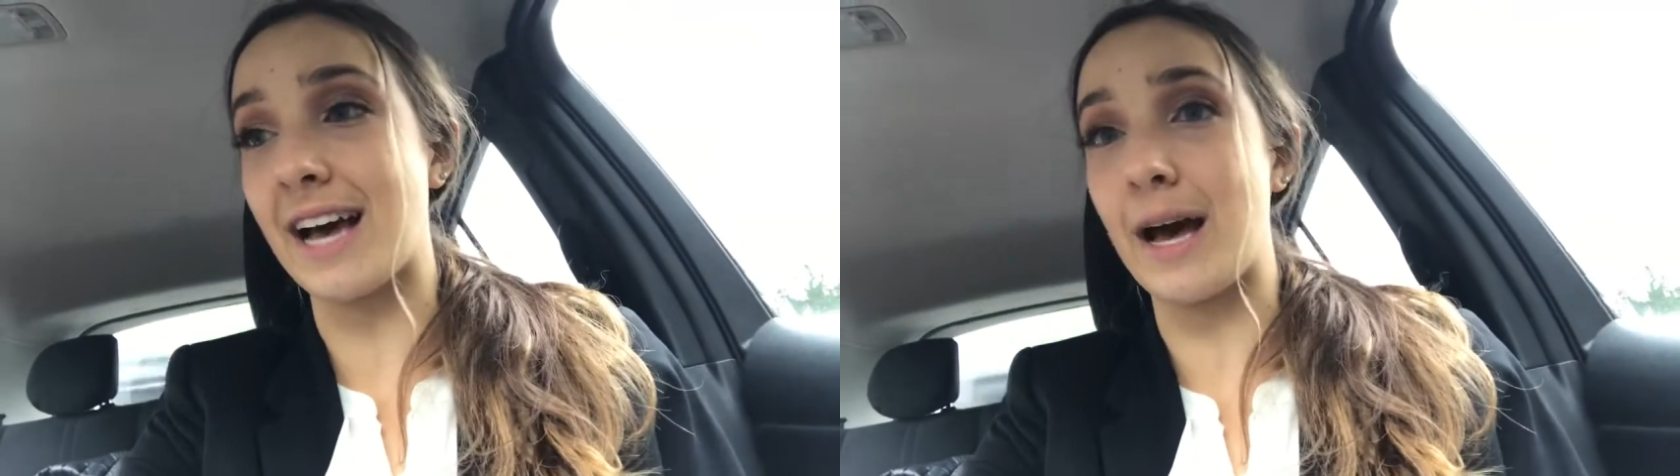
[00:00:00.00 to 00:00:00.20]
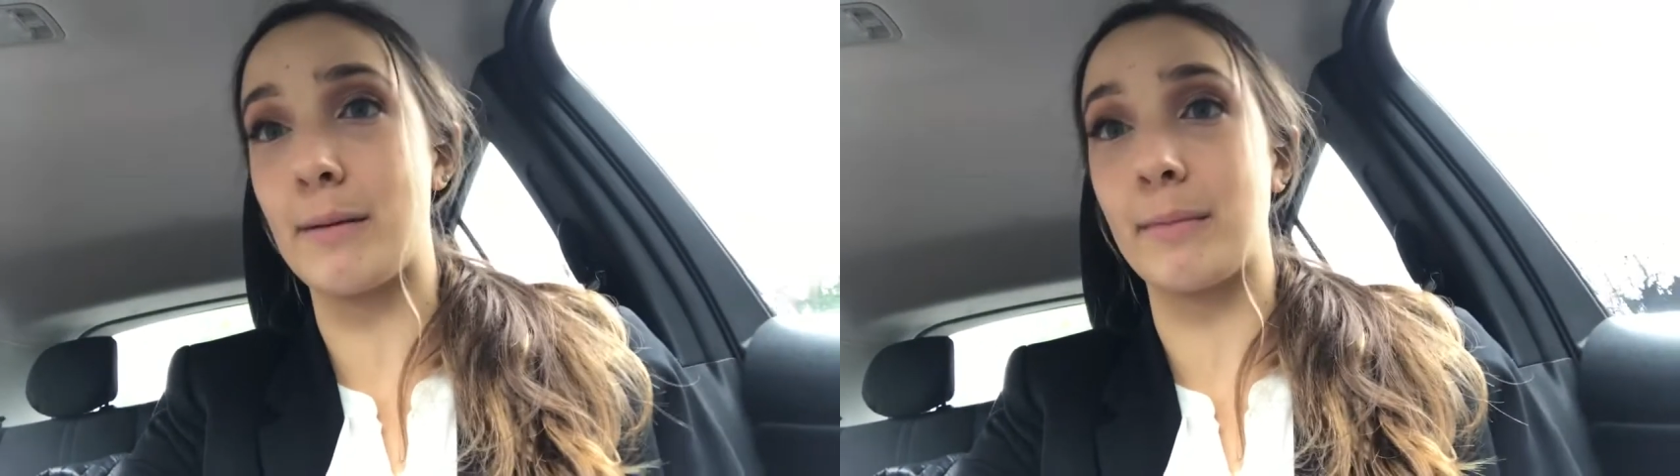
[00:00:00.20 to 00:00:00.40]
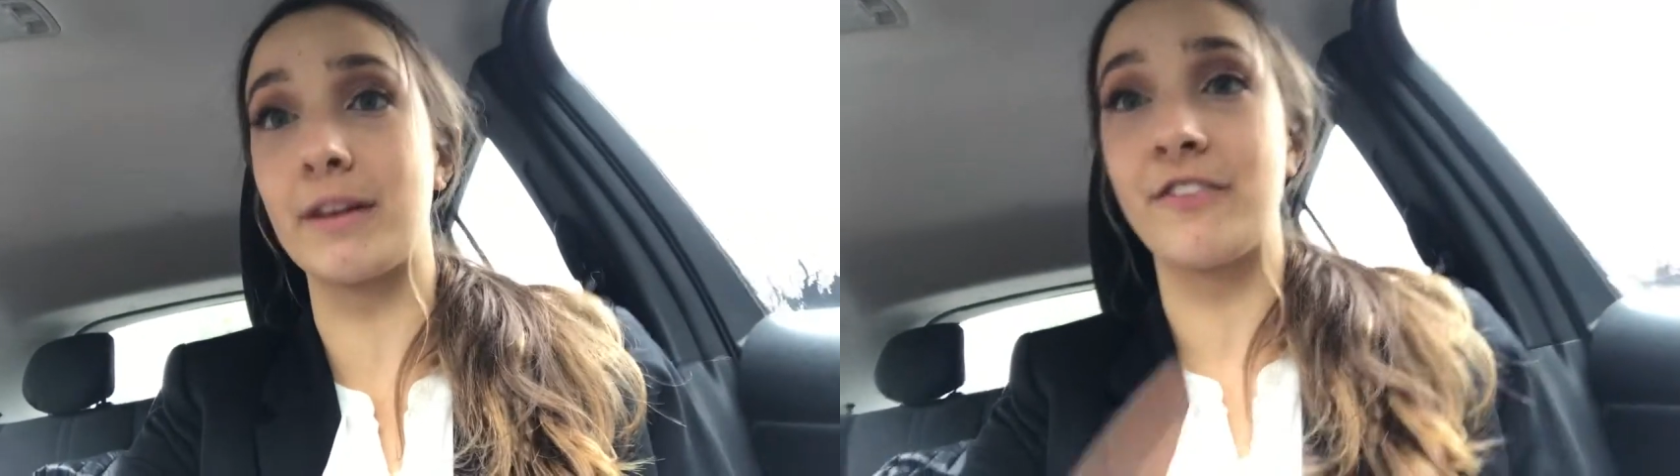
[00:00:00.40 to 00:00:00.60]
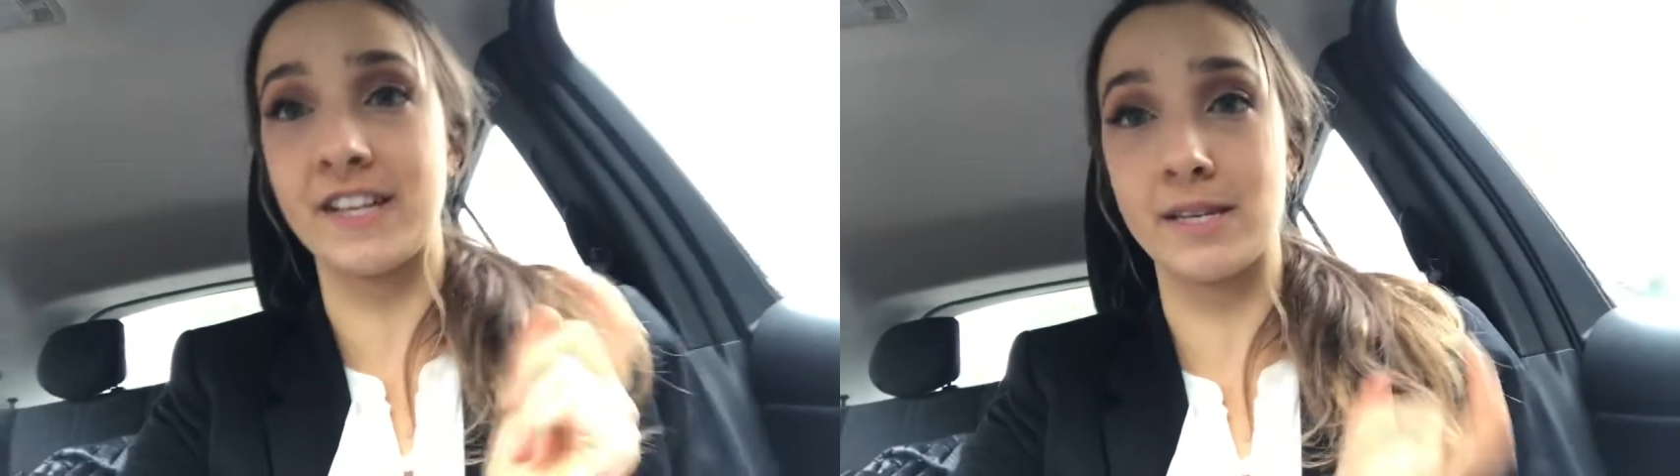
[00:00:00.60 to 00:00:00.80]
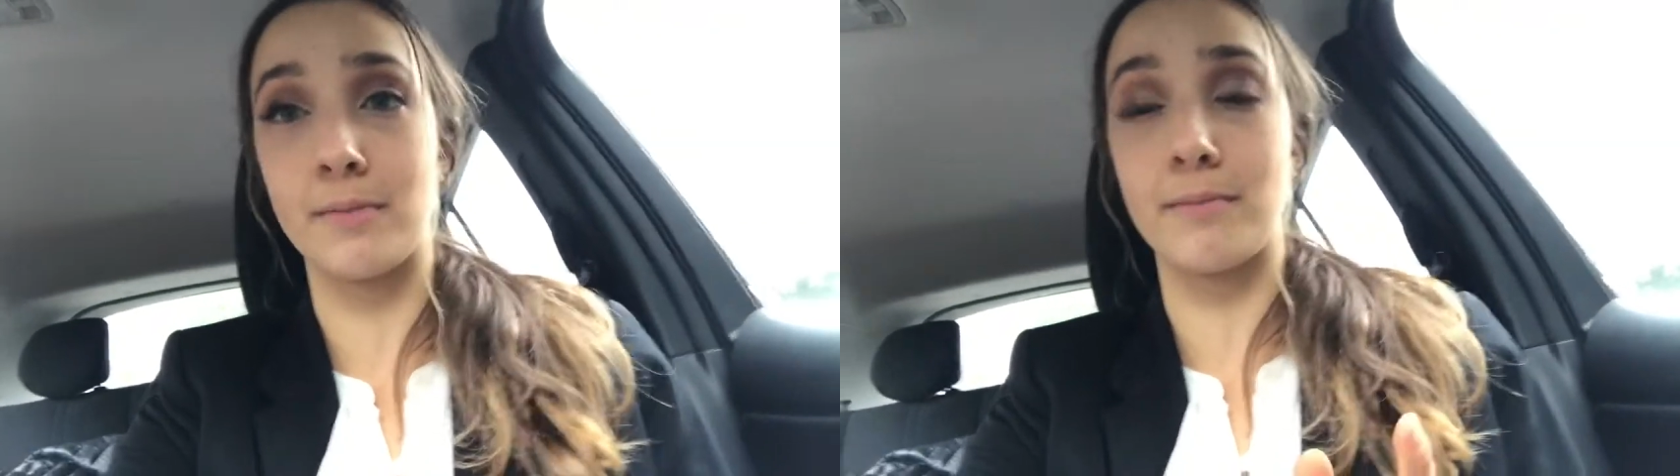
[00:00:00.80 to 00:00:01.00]
I'm gonna
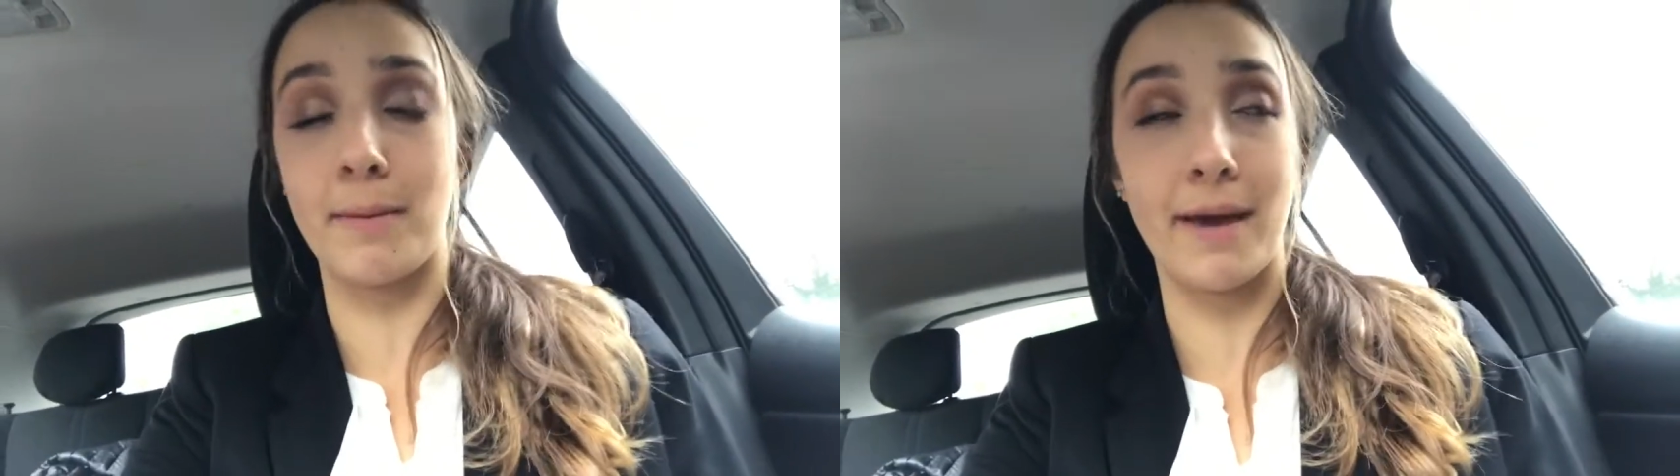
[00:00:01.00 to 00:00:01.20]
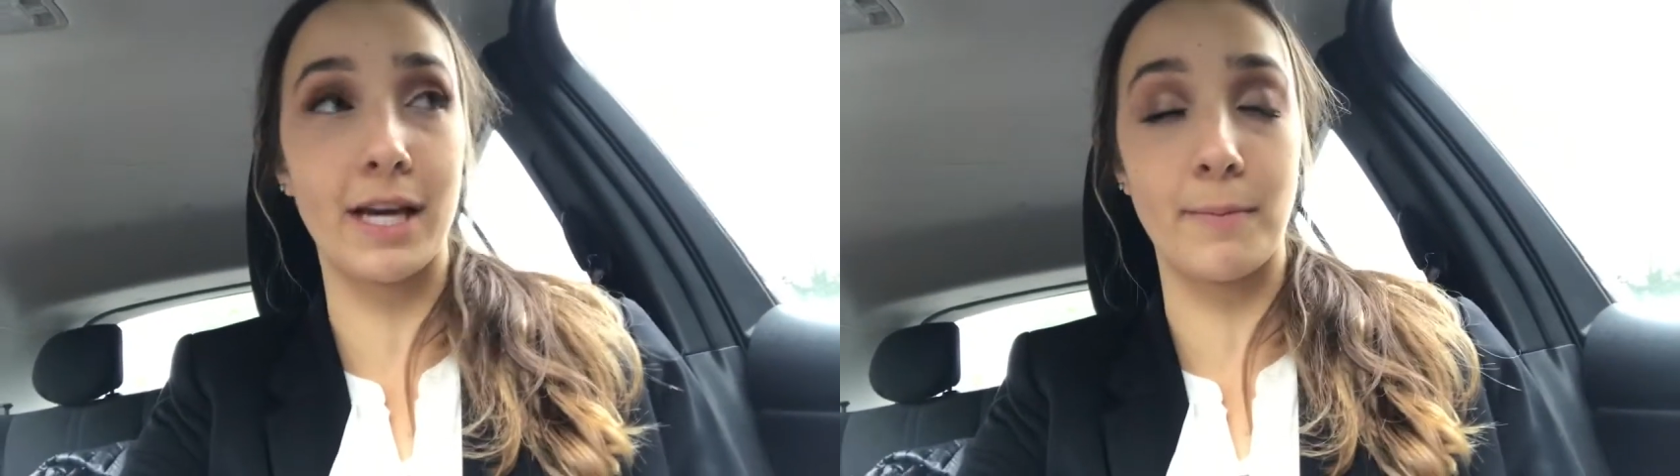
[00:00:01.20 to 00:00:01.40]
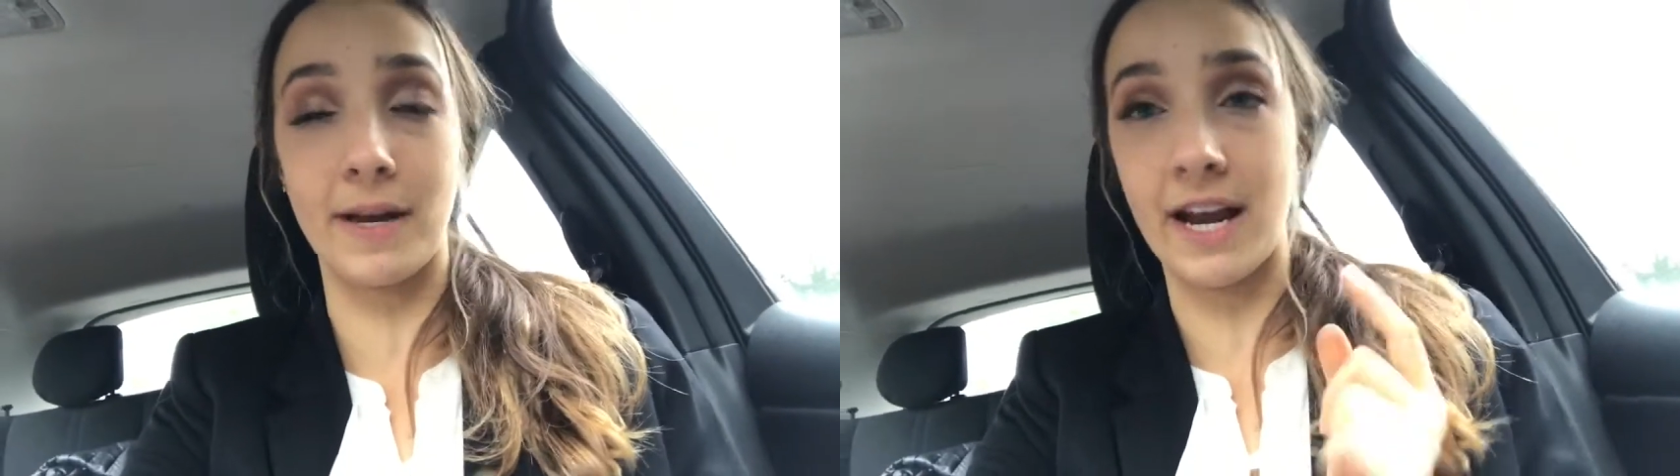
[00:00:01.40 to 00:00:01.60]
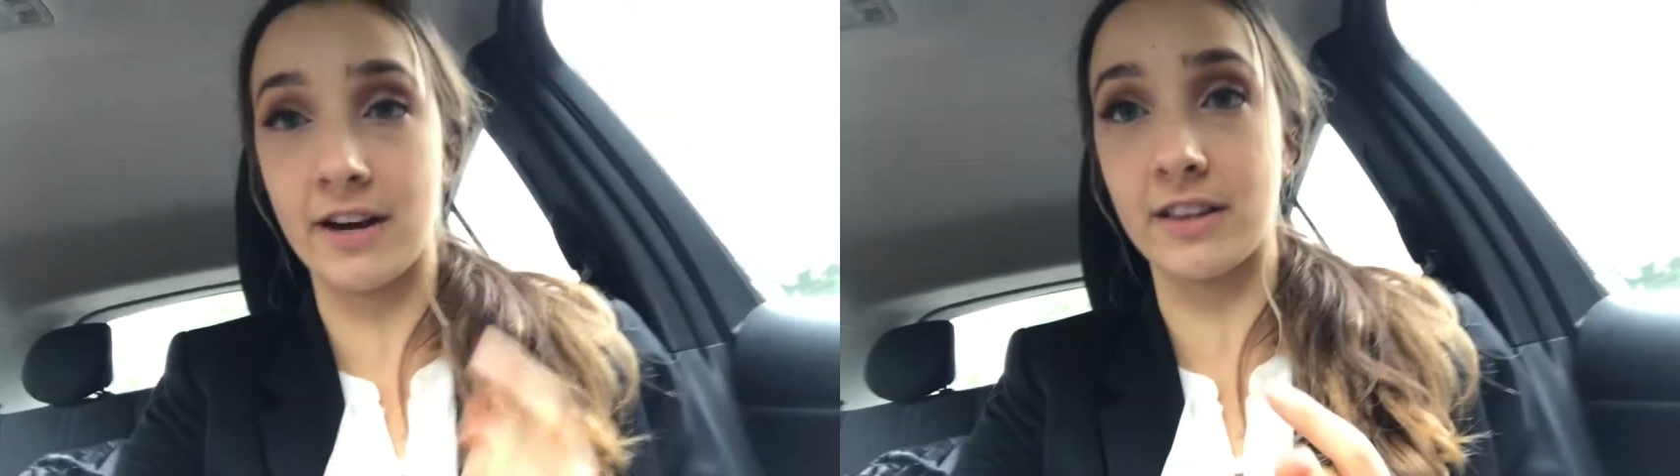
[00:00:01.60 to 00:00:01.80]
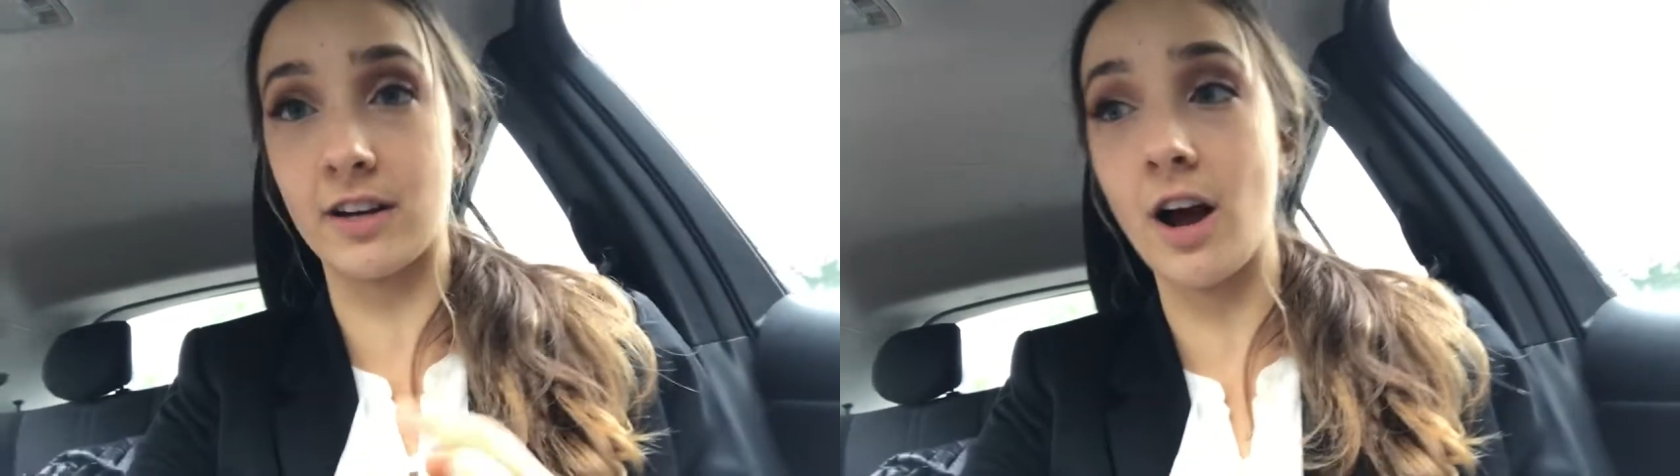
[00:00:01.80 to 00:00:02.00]
fix up my makeup and
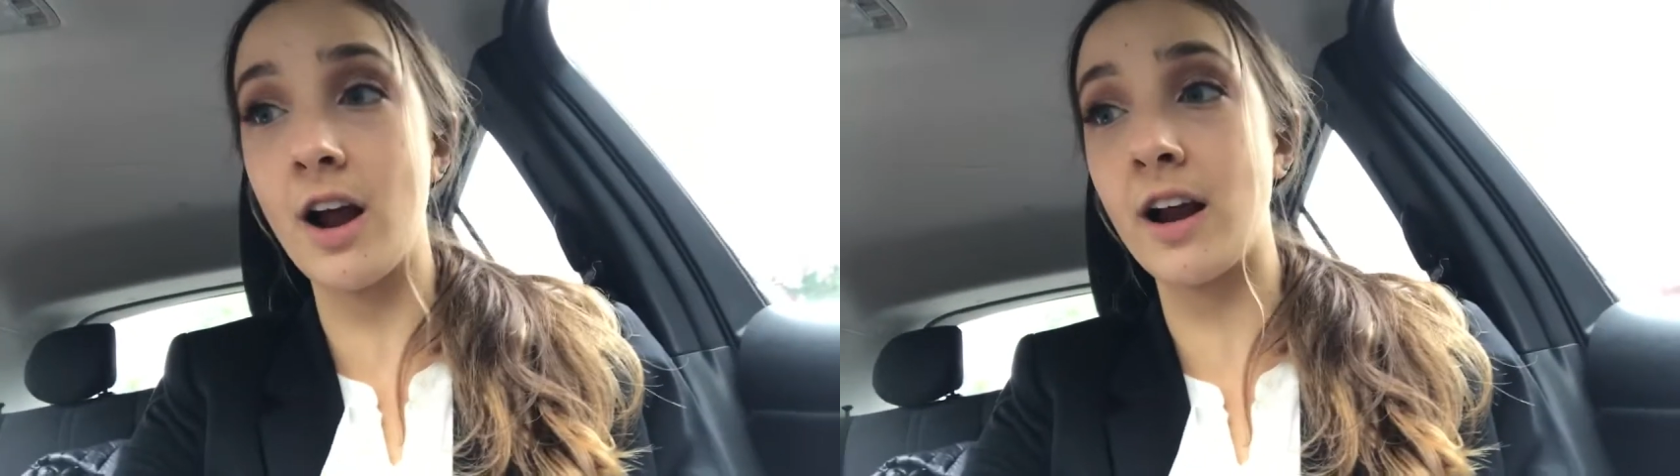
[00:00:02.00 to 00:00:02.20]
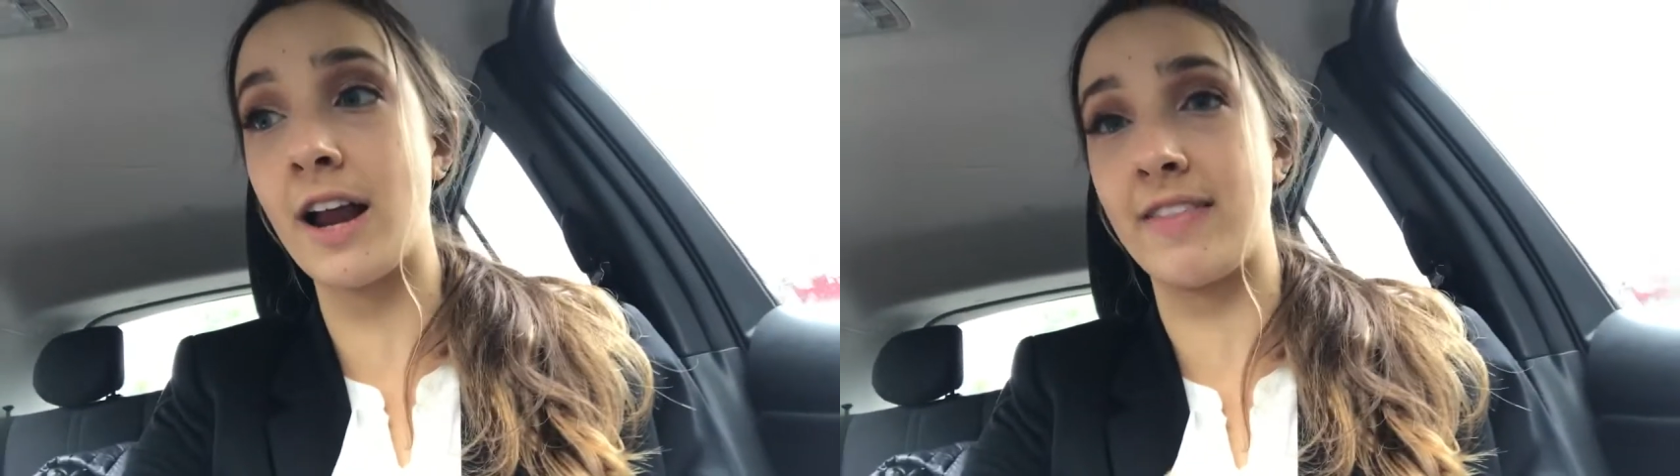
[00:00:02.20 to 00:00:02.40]
hair in the car